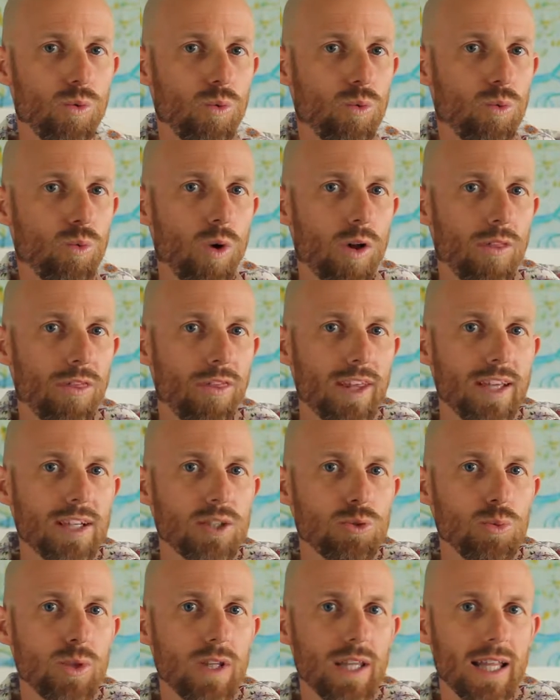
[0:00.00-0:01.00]
what
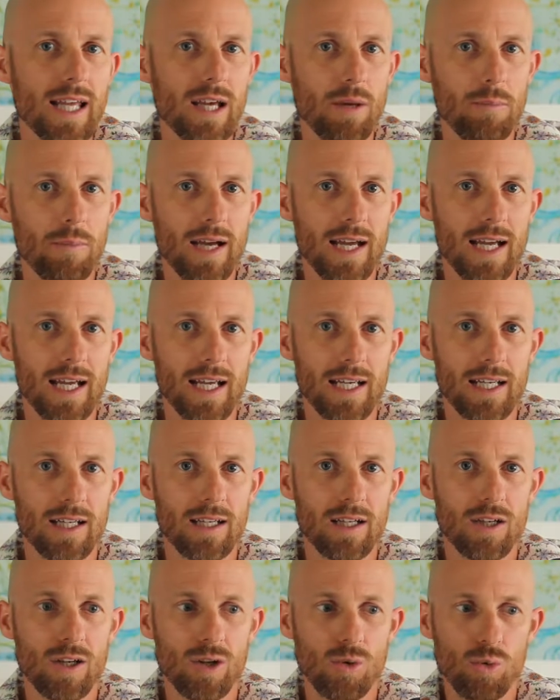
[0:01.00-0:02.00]
things will they obey?
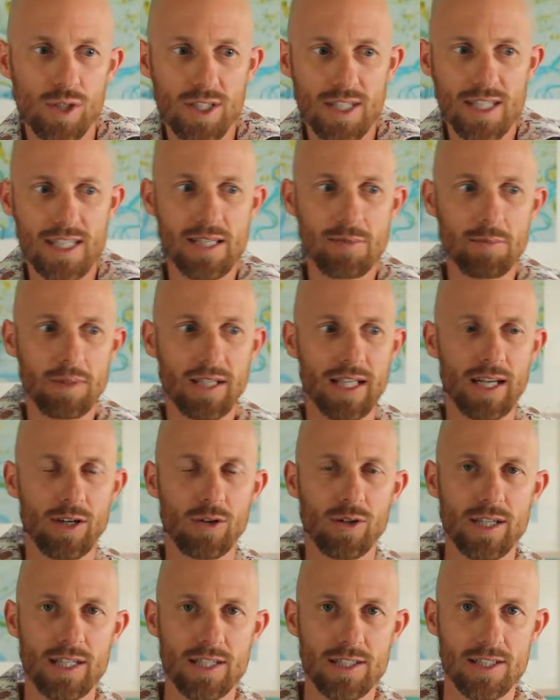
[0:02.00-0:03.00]
What
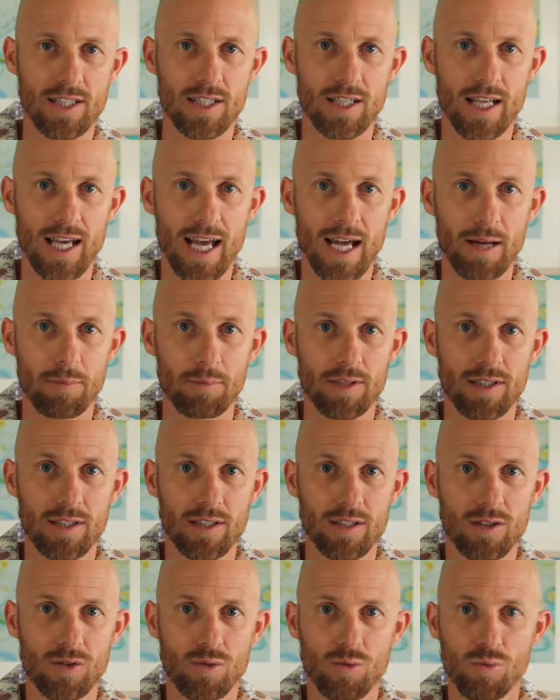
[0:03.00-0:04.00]
similarities are going to
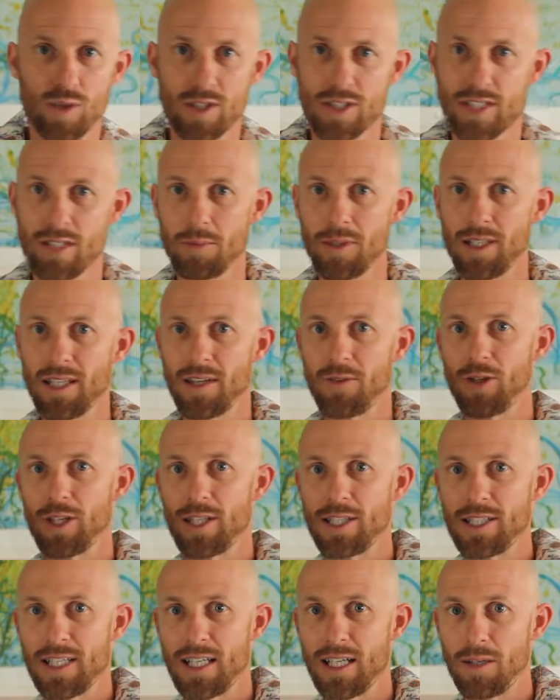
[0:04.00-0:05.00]
happen? What
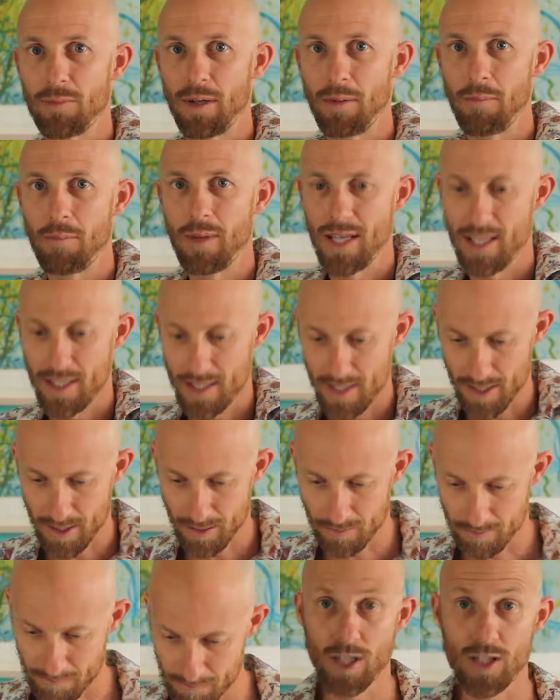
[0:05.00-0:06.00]
similarities are going to be
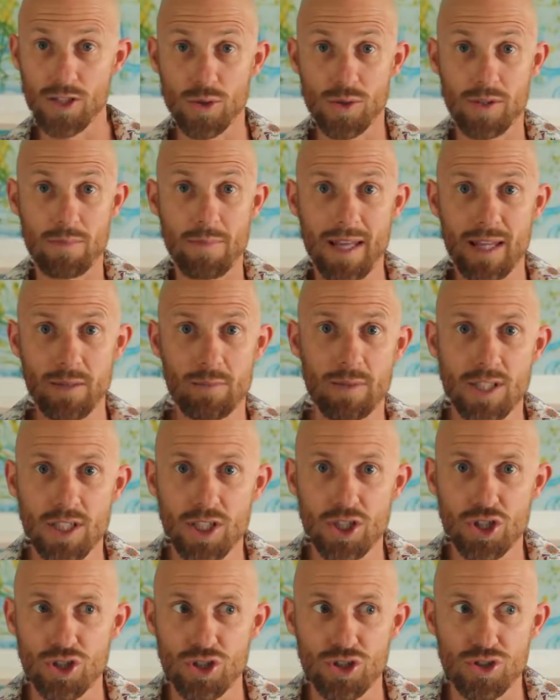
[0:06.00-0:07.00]
missed? So as
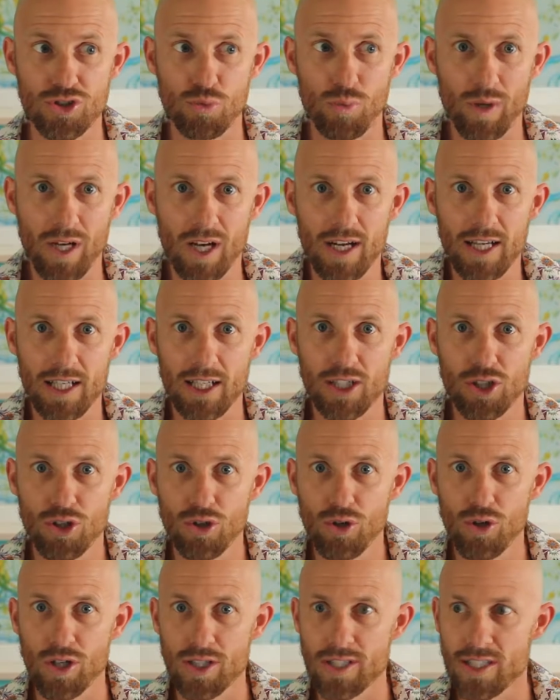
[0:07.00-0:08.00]
mathematicians, we're kind of
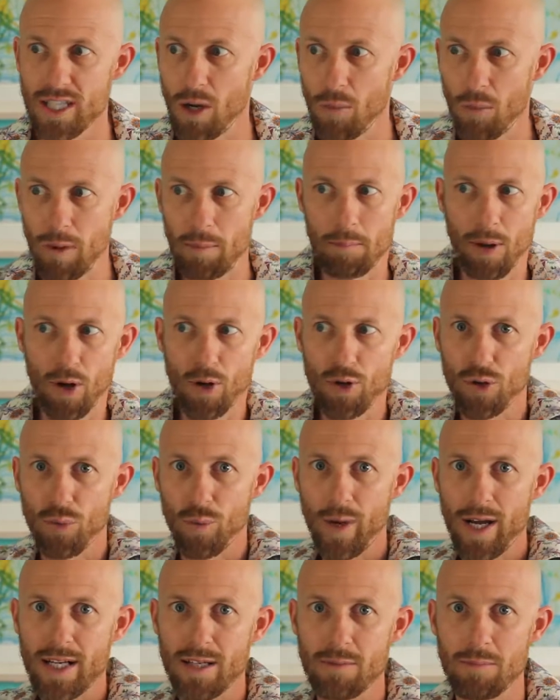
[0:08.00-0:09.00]
curious and we poke
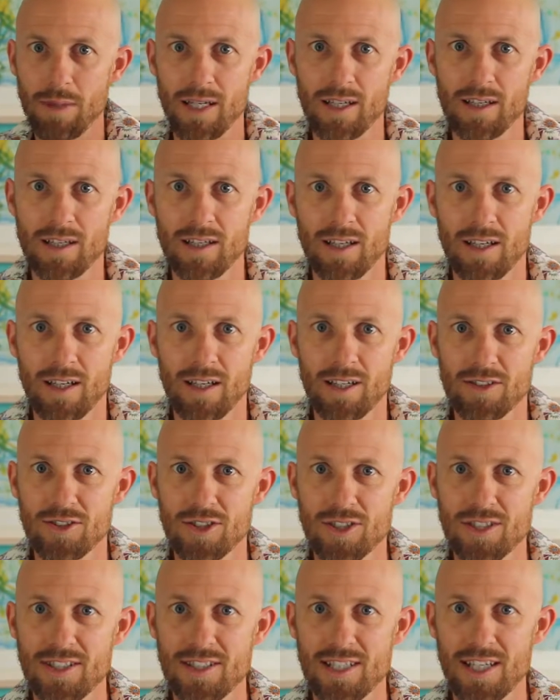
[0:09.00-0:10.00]
around a bit
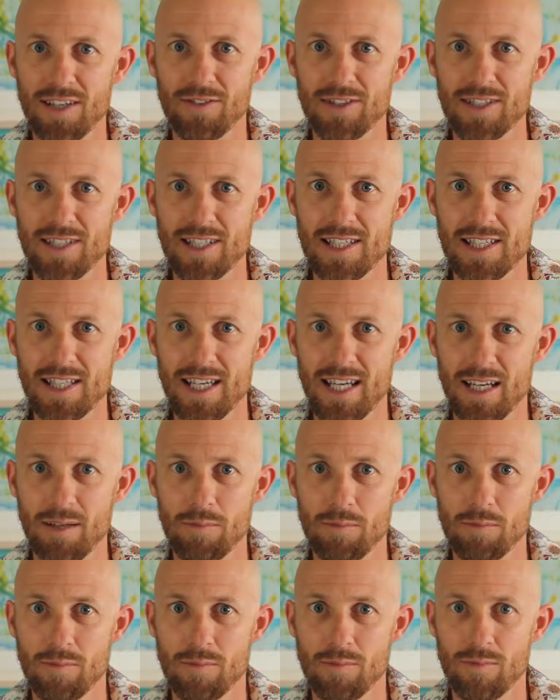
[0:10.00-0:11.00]
just to see if it's the same
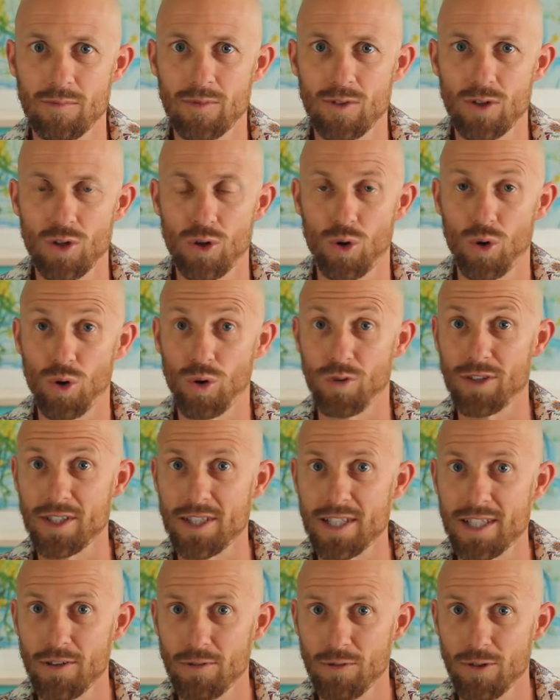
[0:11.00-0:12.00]
or if
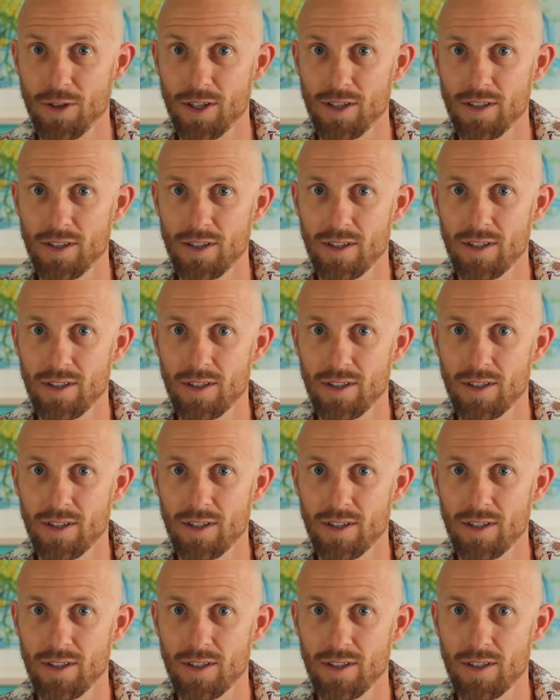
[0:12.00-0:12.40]
it's different